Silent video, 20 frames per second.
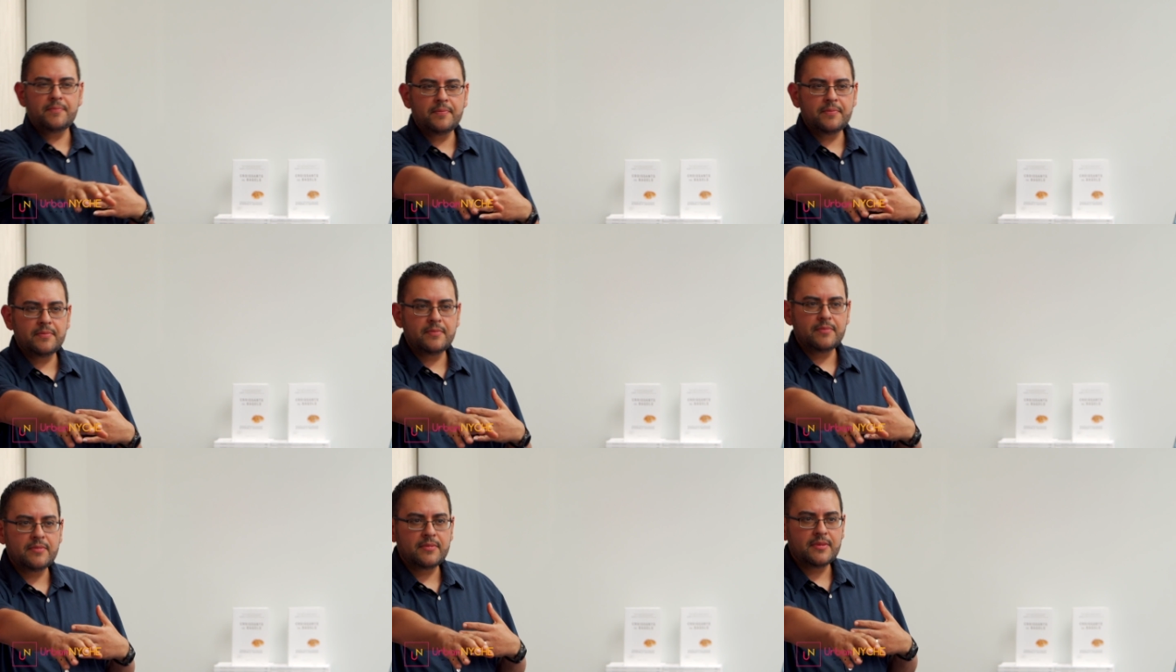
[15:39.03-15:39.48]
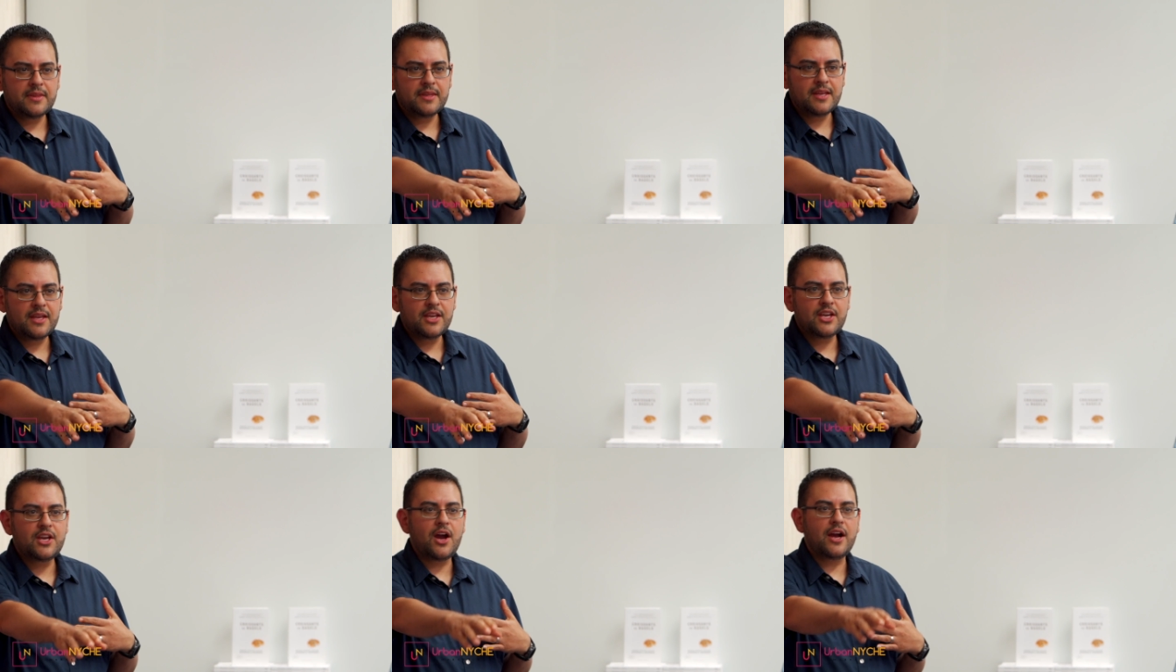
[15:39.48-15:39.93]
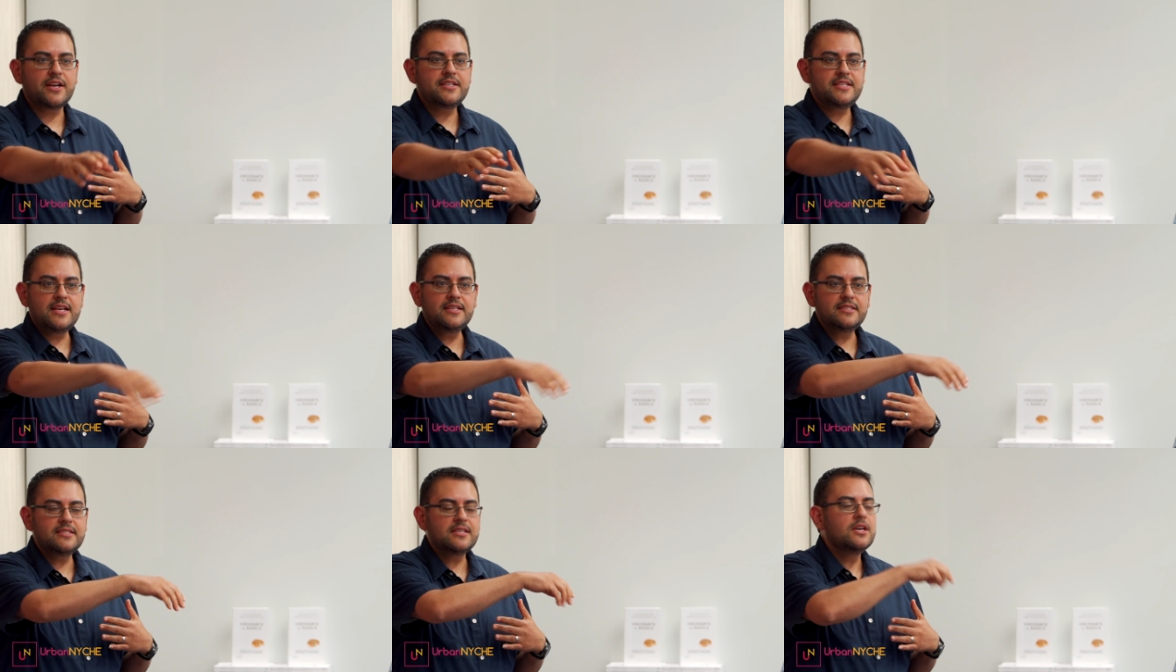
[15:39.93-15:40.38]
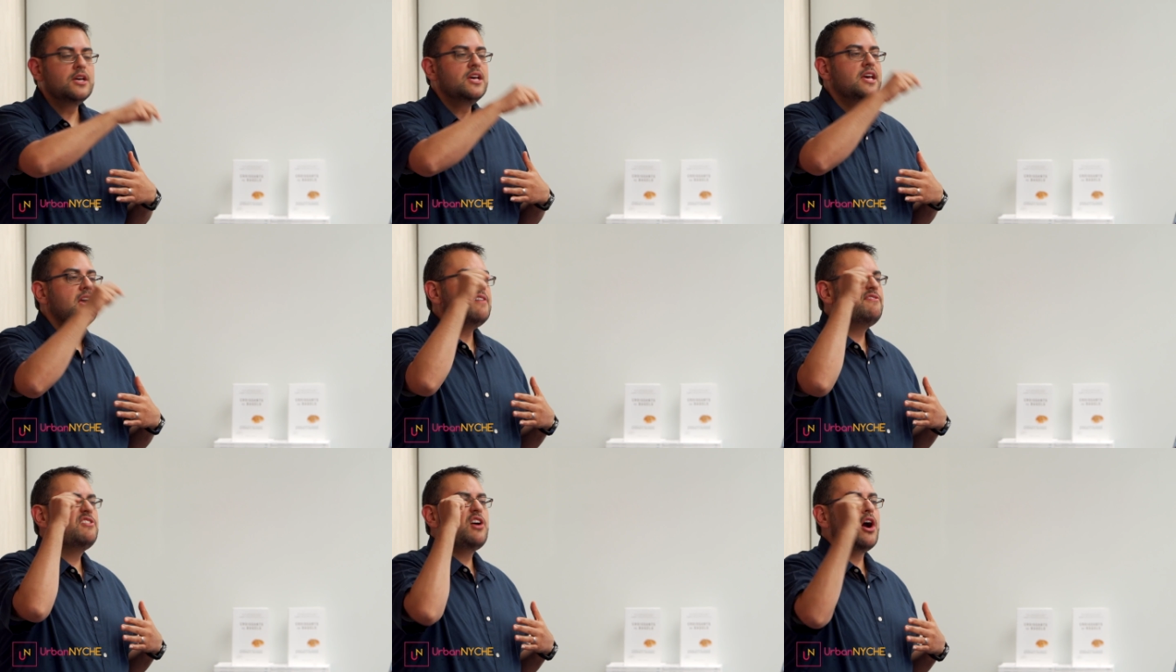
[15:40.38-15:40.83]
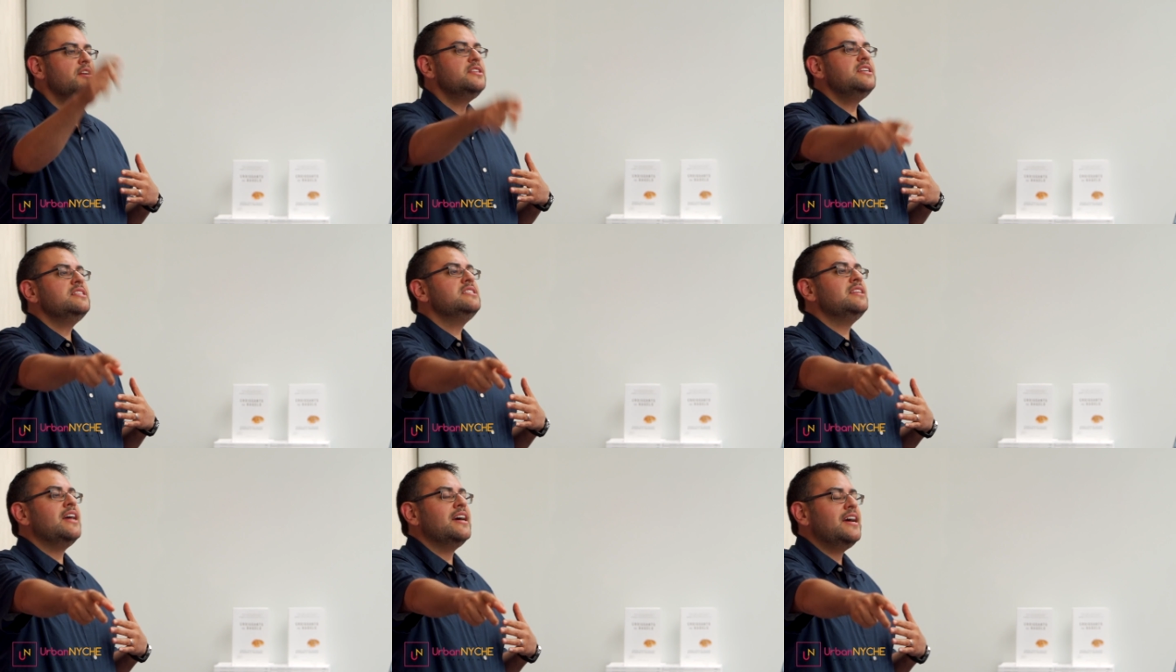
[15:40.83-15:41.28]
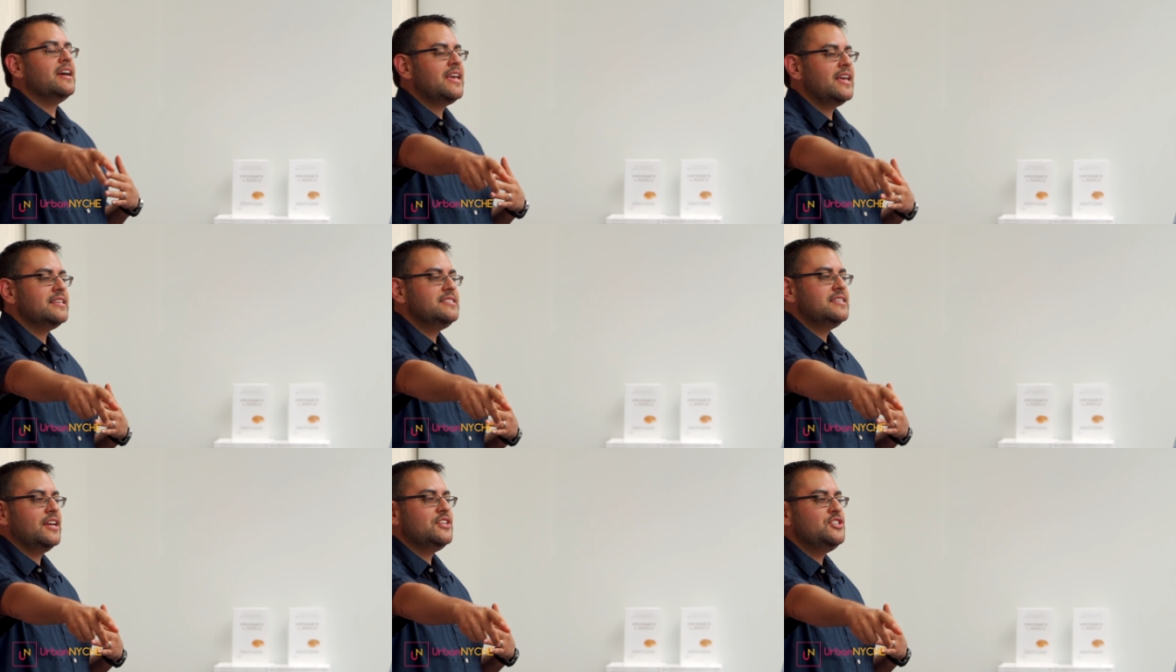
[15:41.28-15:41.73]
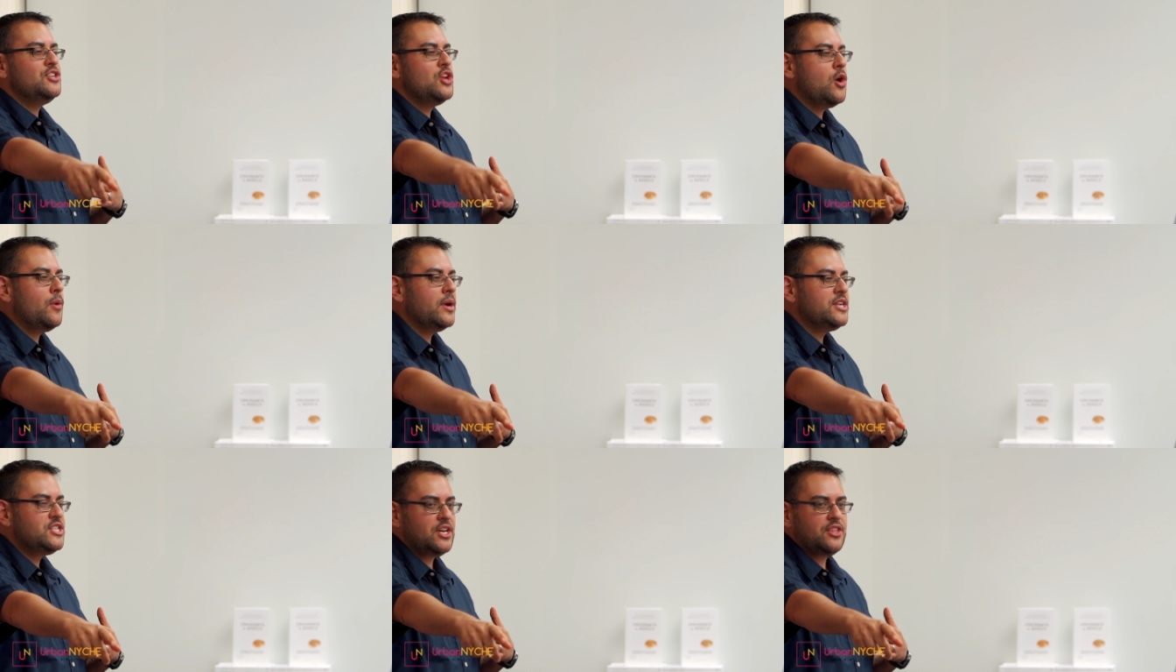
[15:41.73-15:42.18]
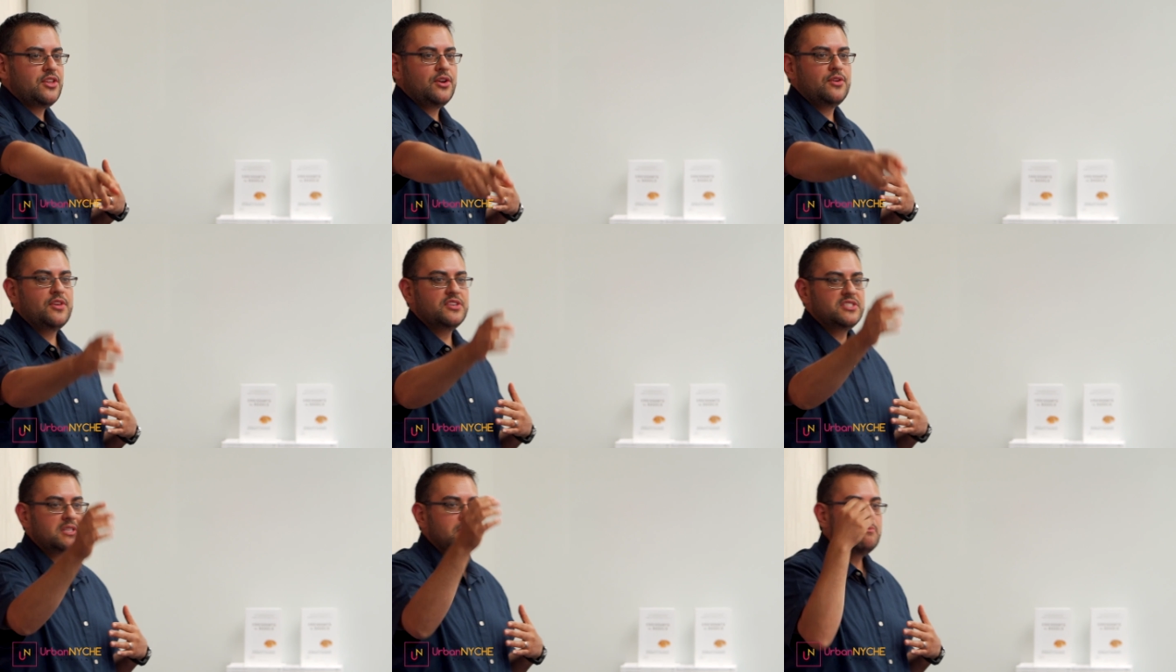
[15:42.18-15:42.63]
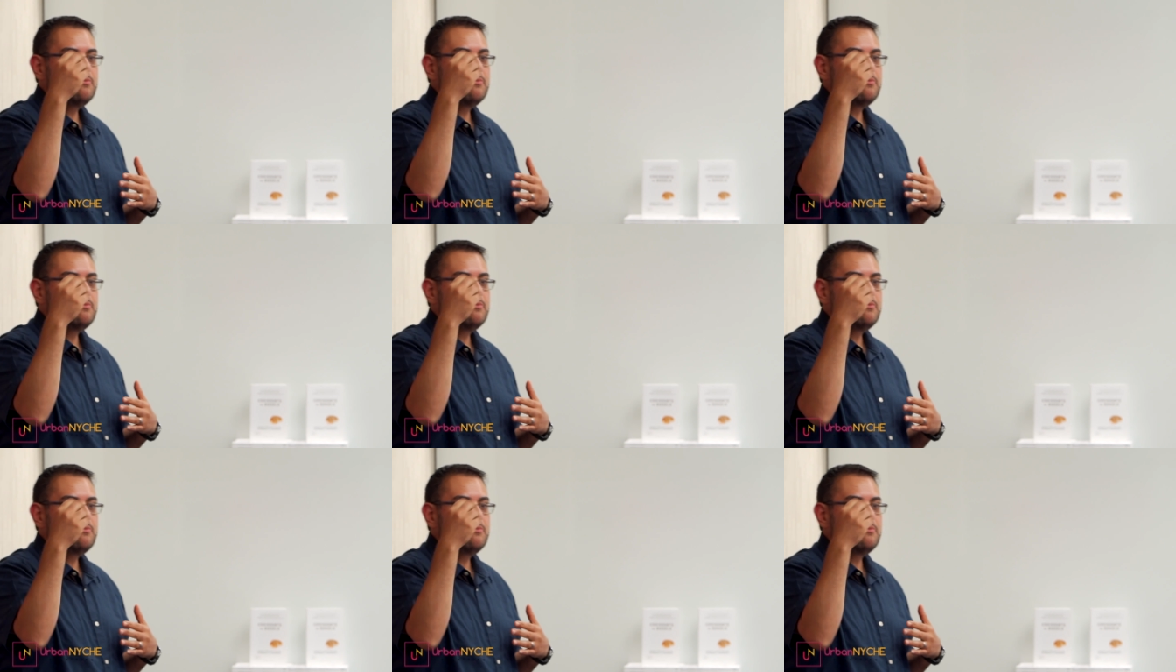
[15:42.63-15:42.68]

Gardit. Gardit? If Gardeet and I get to get know each other, there's